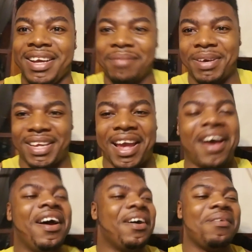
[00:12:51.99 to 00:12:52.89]
But
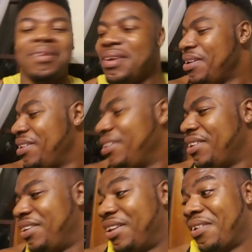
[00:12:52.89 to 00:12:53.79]
yeah,
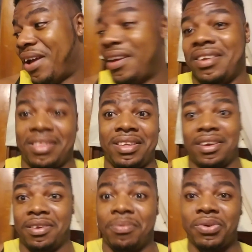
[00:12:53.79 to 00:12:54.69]
I think I
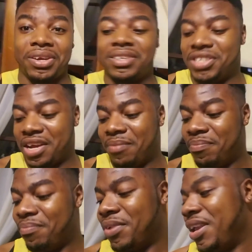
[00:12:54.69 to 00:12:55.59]
did a pretty good job.
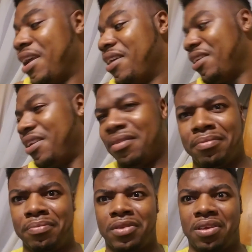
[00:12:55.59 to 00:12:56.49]
But yeah, and
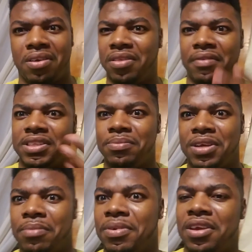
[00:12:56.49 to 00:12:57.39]
leave it to
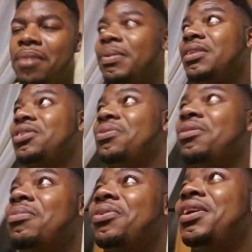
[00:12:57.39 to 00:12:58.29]
me to be up at 2 in the
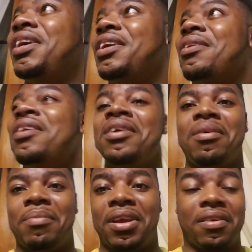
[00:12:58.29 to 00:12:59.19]
morning
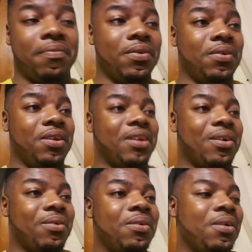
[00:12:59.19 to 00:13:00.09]
making food,
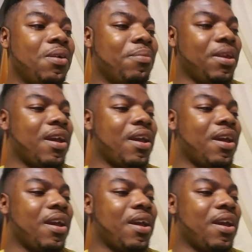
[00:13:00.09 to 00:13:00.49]
But yeah,